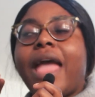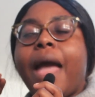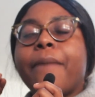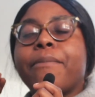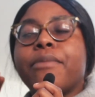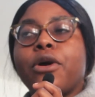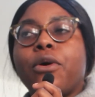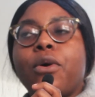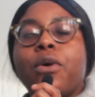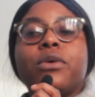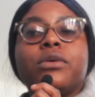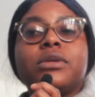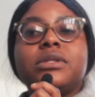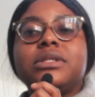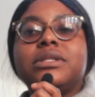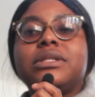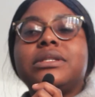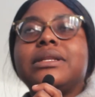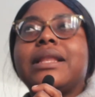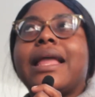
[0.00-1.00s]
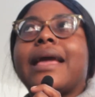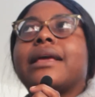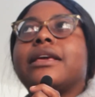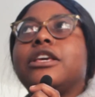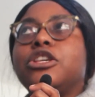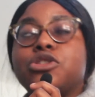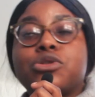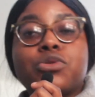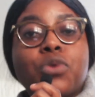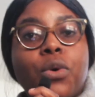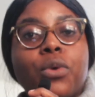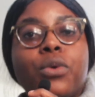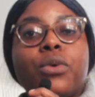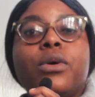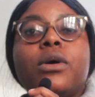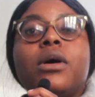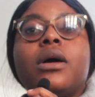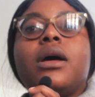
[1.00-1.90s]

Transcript: behold," like he saw